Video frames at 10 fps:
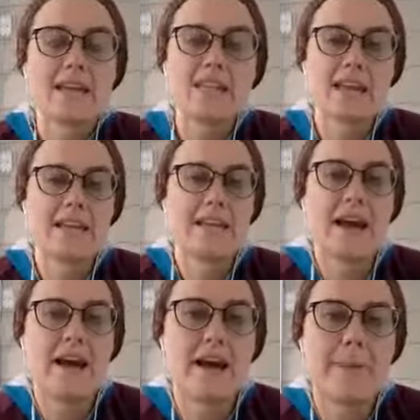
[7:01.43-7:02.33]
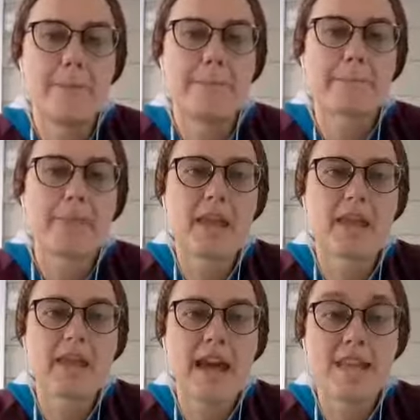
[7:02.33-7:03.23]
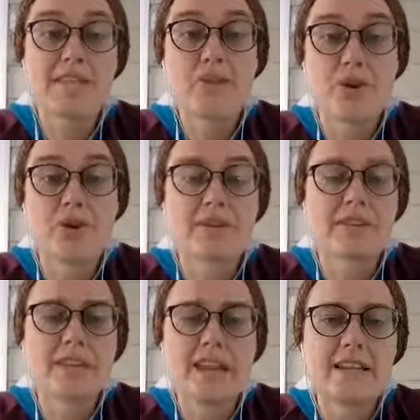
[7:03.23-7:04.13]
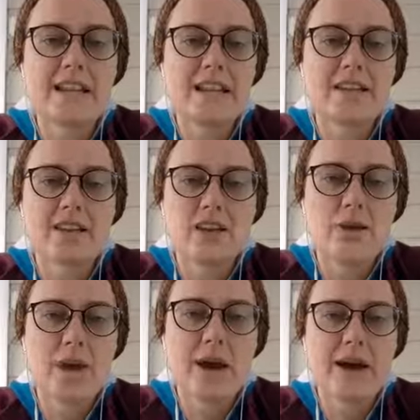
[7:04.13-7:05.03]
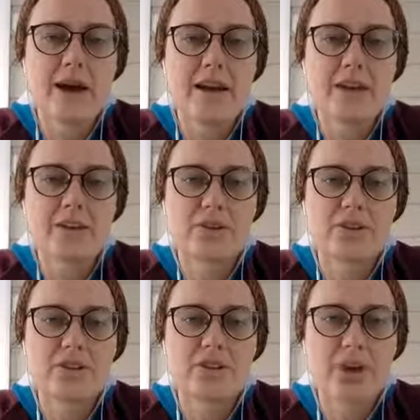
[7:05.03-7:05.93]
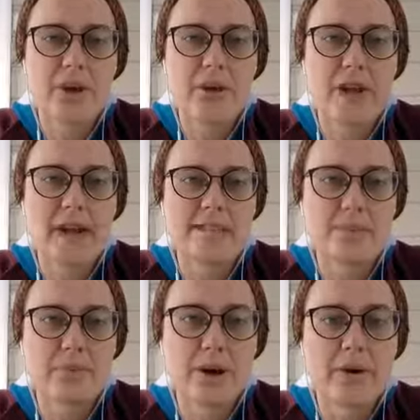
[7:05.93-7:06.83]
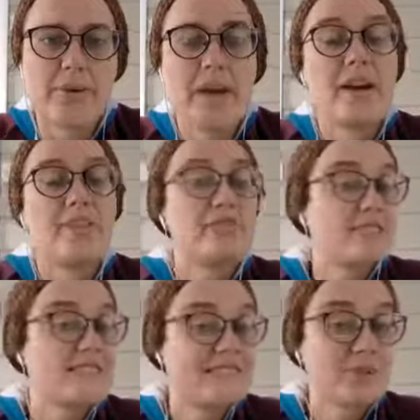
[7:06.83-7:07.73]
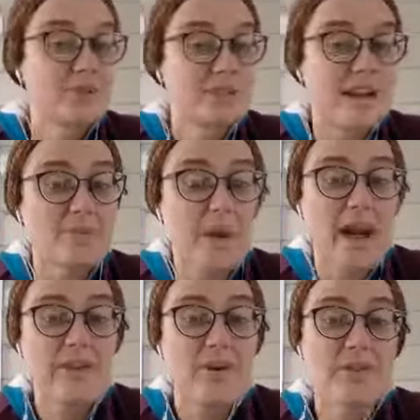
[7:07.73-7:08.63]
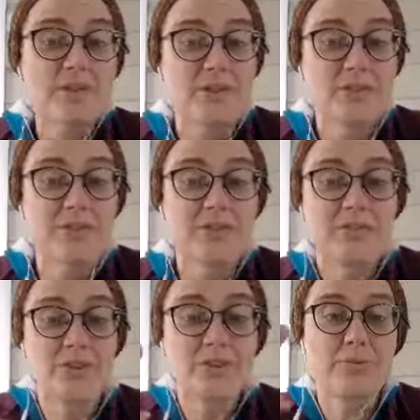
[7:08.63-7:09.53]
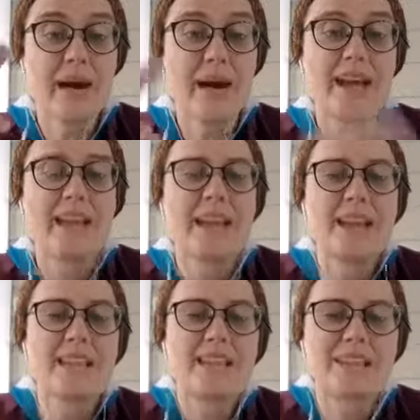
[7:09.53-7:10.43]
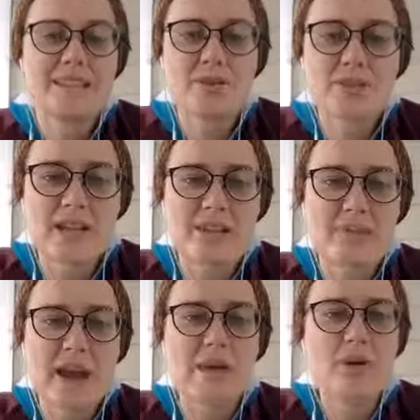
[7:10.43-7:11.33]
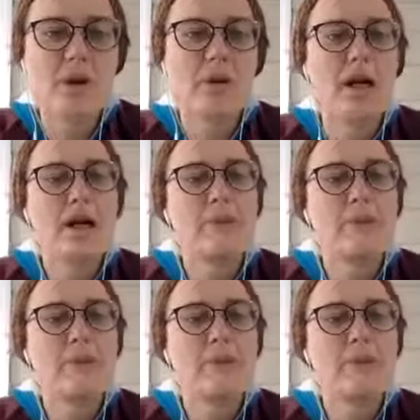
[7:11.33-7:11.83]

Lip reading: then as gross, then you are good to go as well. For single touch payroll, for the fourth part, the single touch payroll,